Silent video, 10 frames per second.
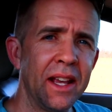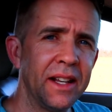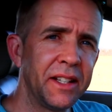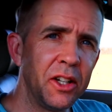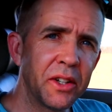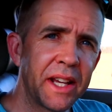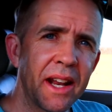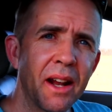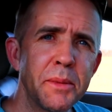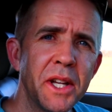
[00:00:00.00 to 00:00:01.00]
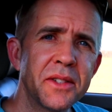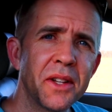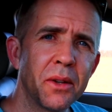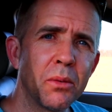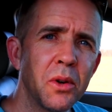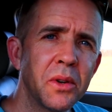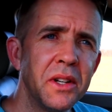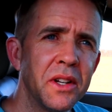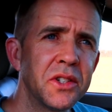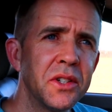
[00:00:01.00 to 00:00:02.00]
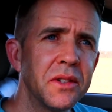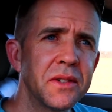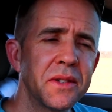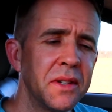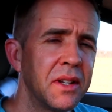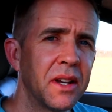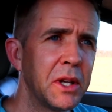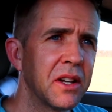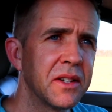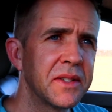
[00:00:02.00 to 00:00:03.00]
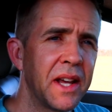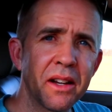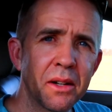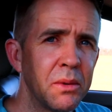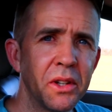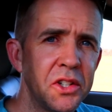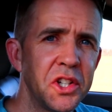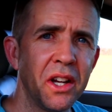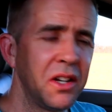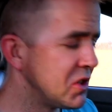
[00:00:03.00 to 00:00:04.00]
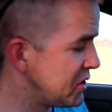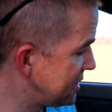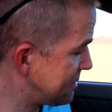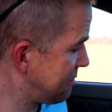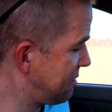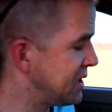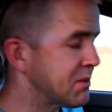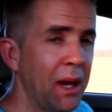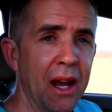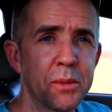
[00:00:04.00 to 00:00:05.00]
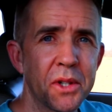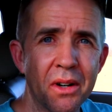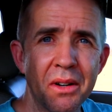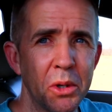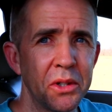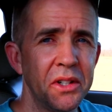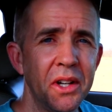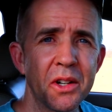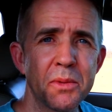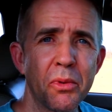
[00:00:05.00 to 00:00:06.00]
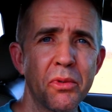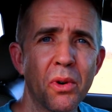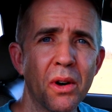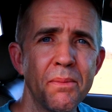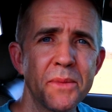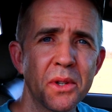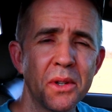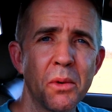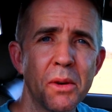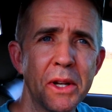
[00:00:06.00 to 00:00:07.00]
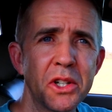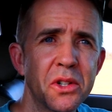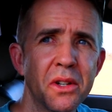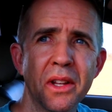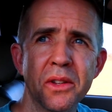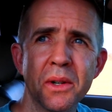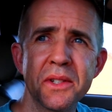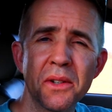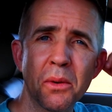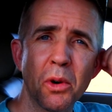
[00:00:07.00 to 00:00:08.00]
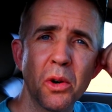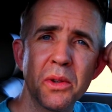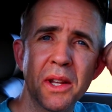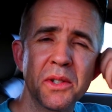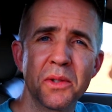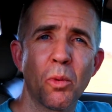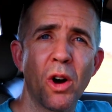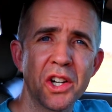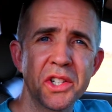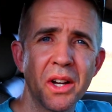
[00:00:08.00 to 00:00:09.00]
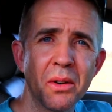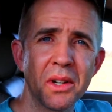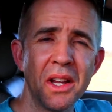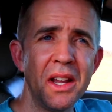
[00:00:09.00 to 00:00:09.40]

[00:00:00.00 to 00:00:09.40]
and get updates on the road conditions, because that can really change. These maps are printed years before, so you want to make sure that there isn't a road that's washed out